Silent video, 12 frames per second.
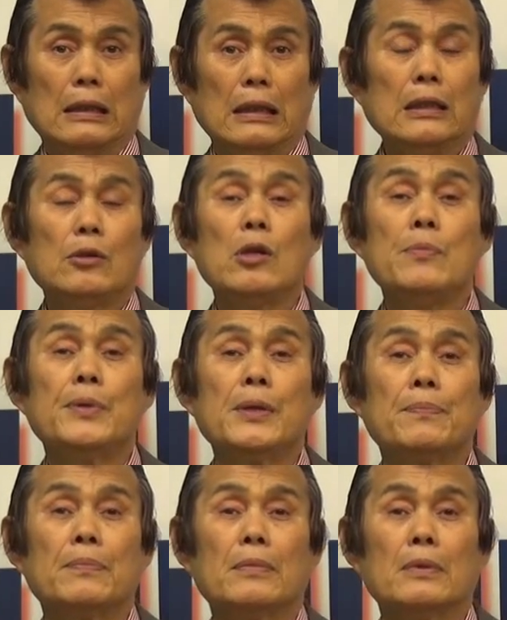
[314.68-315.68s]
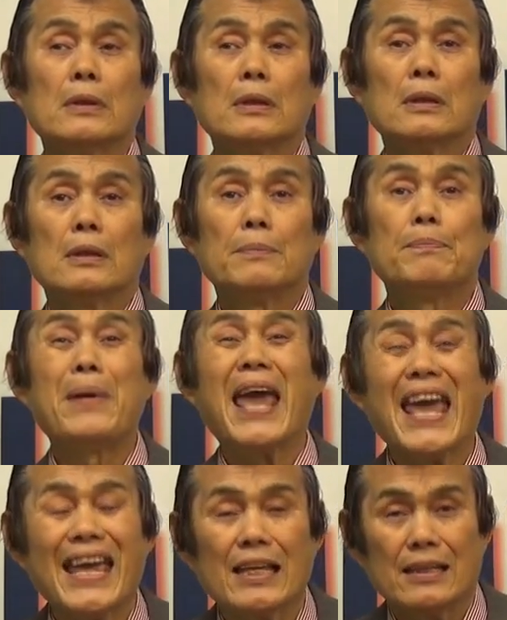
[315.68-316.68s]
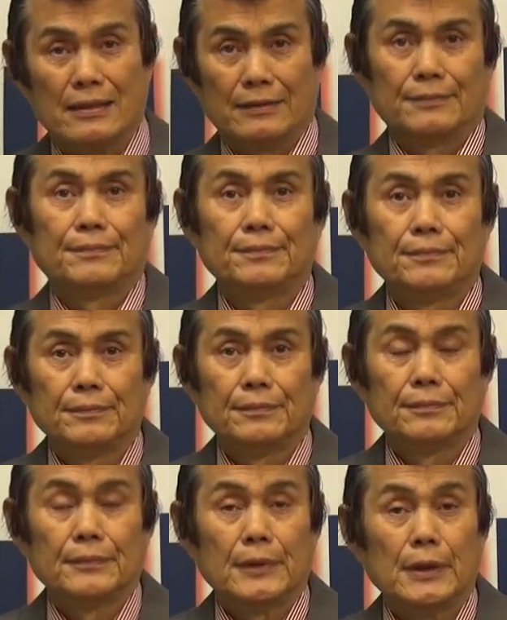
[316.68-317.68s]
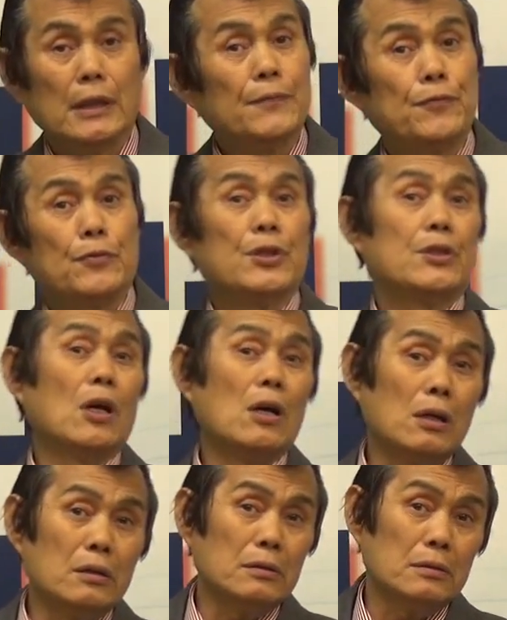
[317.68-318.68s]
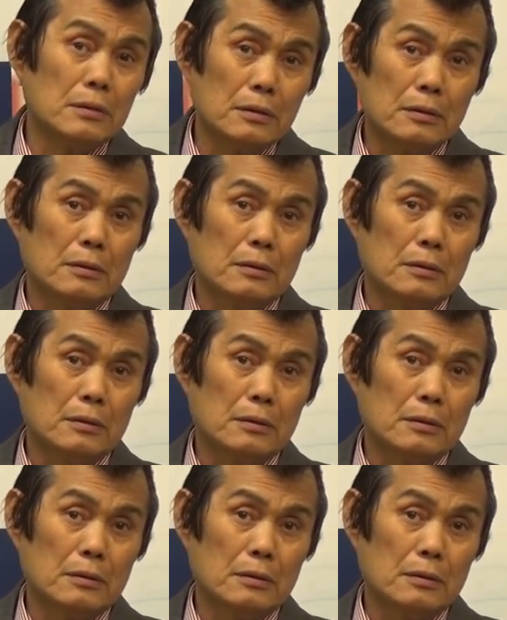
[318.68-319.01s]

It will be vain if we don't